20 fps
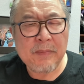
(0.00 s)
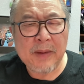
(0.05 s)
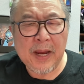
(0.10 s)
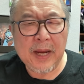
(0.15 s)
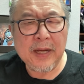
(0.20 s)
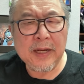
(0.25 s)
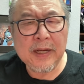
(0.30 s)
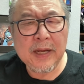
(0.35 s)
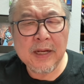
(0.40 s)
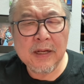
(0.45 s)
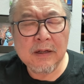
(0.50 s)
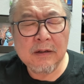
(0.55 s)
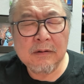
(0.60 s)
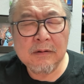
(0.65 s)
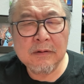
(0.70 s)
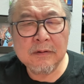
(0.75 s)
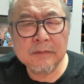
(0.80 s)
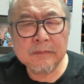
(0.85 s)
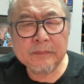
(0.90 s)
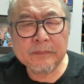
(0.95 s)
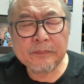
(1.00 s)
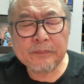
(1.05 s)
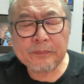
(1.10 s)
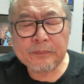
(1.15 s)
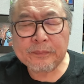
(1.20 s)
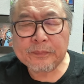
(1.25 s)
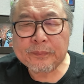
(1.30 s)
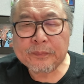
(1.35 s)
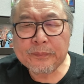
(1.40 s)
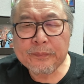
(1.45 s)
man now?
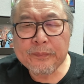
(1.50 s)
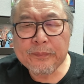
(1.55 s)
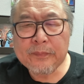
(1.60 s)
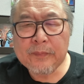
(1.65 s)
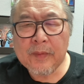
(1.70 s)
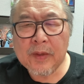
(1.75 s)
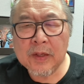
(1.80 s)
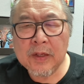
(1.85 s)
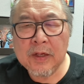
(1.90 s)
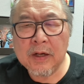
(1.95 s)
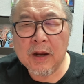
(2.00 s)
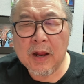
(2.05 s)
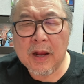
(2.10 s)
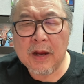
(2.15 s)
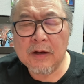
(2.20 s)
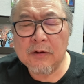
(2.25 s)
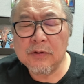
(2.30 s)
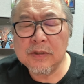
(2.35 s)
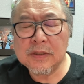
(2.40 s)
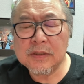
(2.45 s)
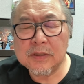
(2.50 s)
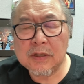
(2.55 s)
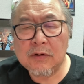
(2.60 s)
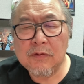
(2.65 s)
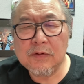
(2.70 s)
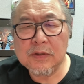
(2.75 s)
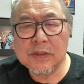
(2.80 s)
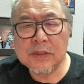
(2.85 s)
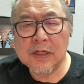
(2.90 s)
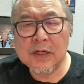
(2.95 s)
You know, I always
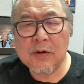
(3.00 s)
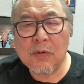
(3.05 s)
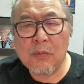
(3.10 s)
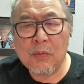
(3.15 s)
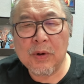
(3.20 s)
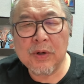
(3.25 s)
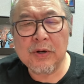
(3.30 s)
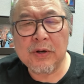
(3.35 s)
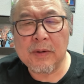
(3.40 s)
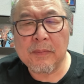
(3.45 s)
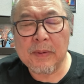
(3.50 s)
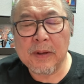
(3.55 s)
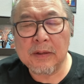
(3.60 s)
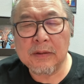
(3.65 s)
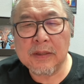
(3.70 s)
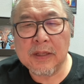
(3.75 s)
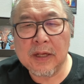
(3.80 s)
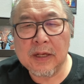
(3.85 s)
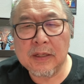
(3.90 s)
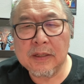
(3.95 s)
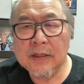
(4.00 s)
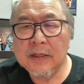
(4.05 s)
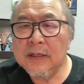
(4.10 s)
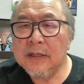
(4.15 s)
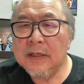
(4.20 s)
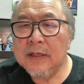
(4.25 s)
always kind of wondered about that.